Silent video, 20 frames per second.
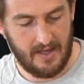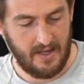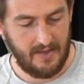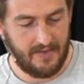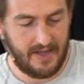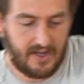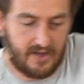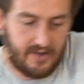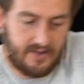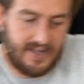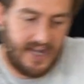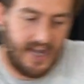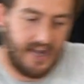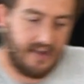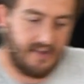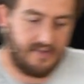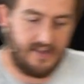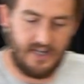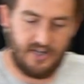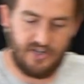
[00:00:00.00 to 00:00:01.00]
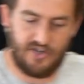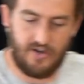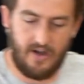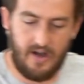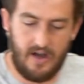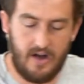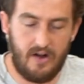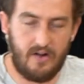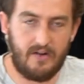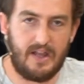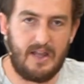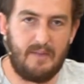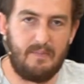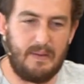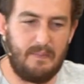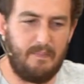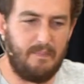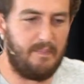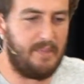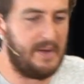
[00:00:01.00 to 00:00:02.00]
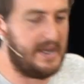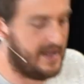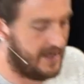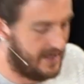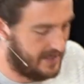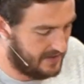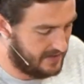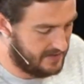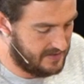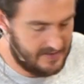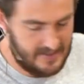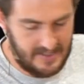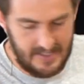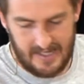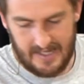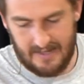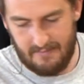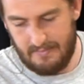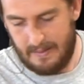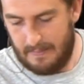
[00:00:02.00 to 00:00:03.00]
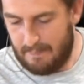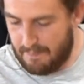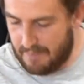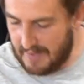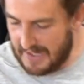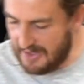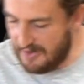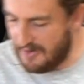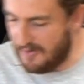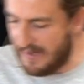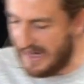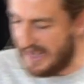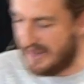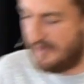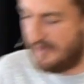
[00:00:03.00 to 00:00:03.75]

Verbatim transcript: They could take that child and be bitter be bitter about